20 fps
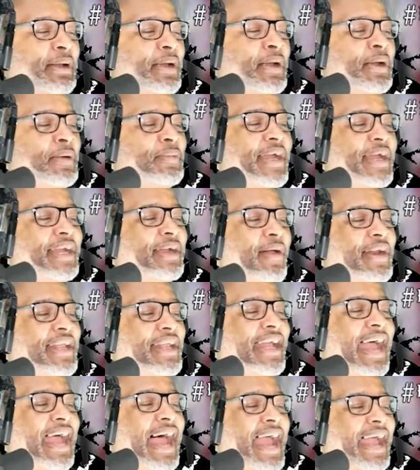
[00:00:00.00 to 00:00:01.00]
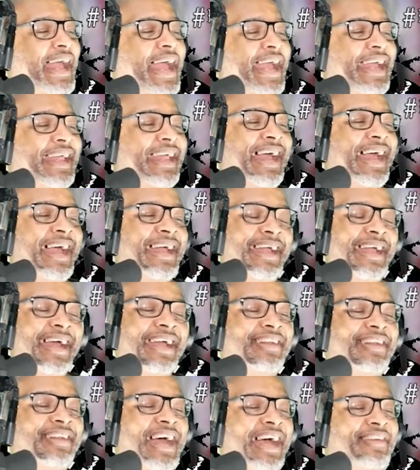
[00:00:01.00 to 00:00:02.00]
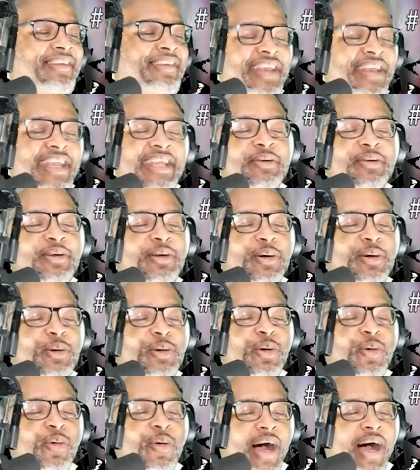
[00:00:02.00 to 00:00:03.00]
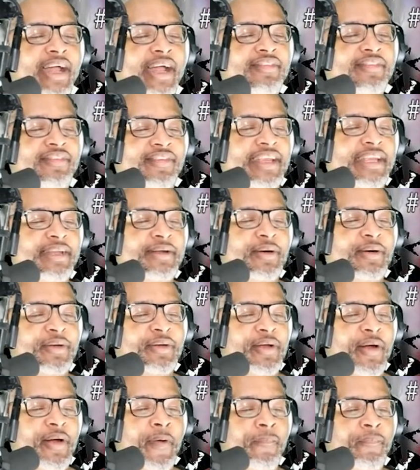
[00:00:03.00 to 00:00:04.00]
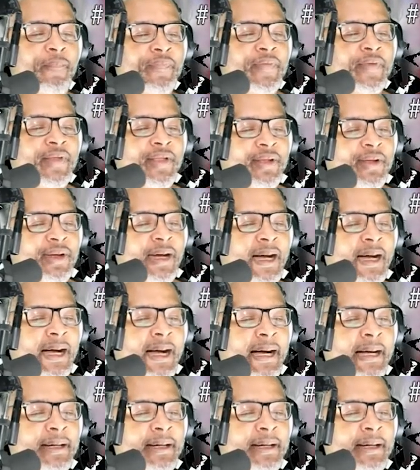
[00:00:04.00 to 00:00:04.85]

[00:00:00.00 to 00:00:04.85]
we gonna. I, I I I see you, Google. I see you. Hold on. Uh,